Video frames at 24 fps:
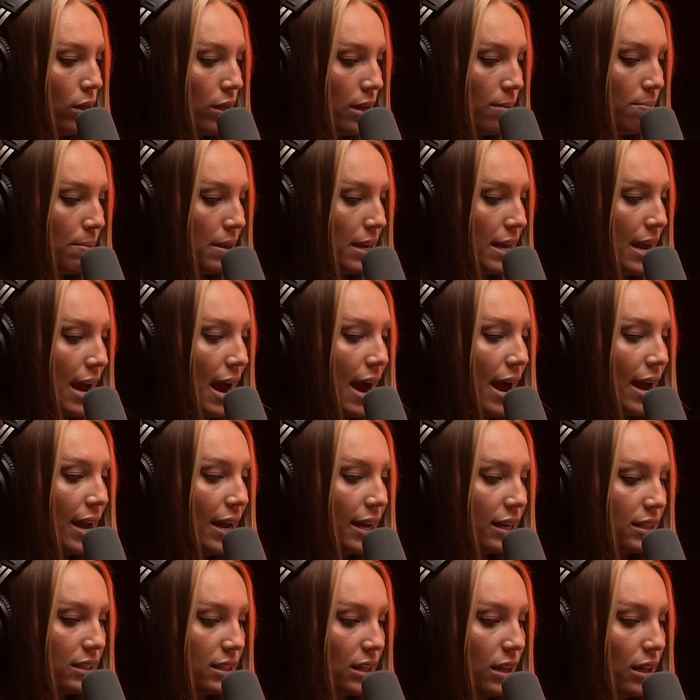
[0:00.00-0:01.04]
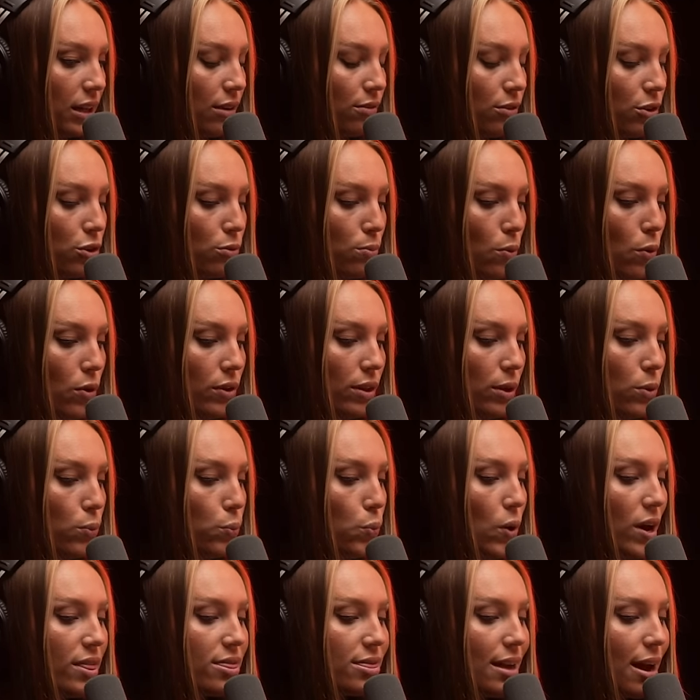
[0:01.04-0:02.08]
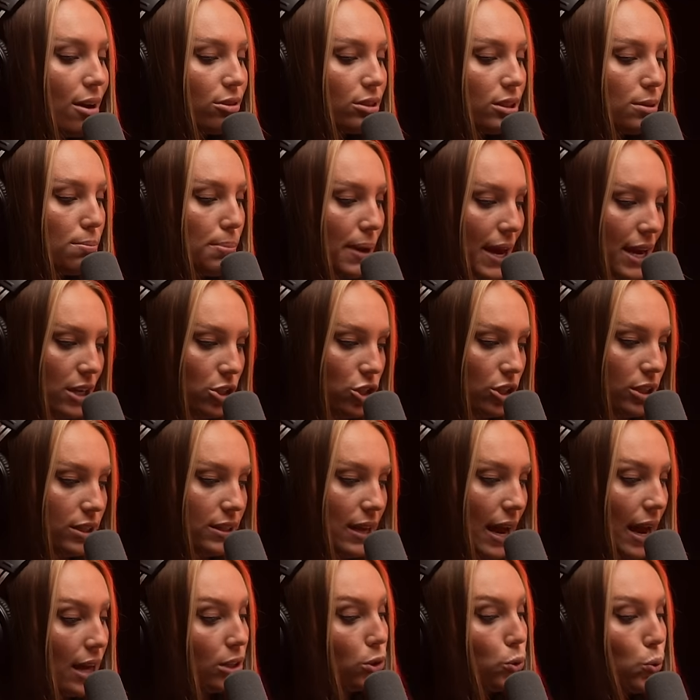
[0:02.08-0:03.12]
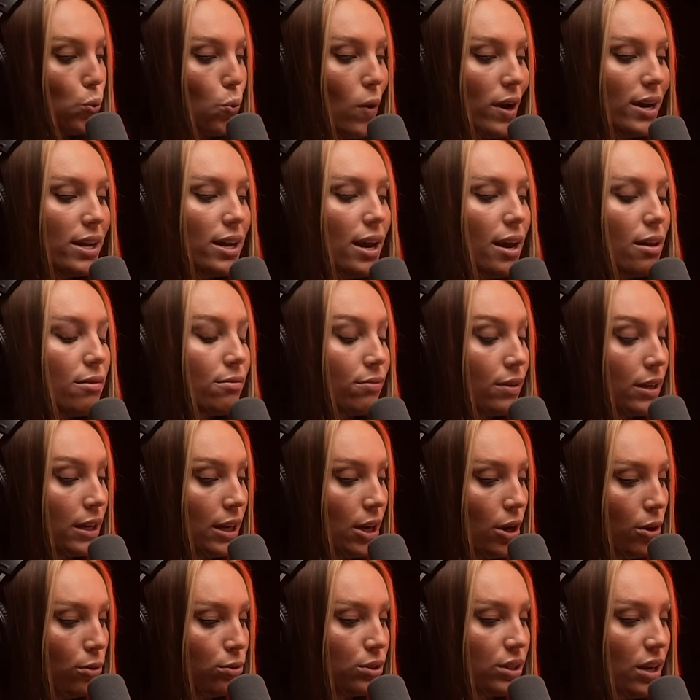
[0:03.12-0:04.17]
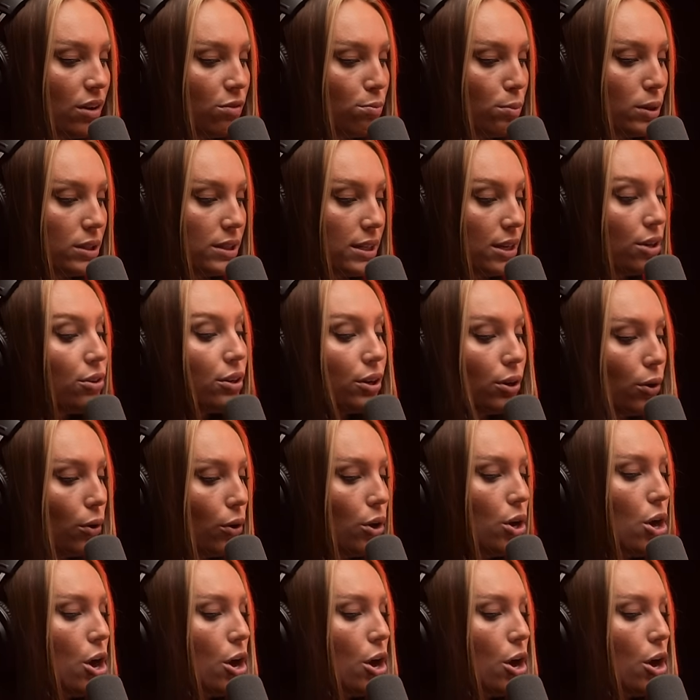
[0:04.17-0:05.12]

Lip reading: the PI has delivered more than 1,000 pages and 28 videos of material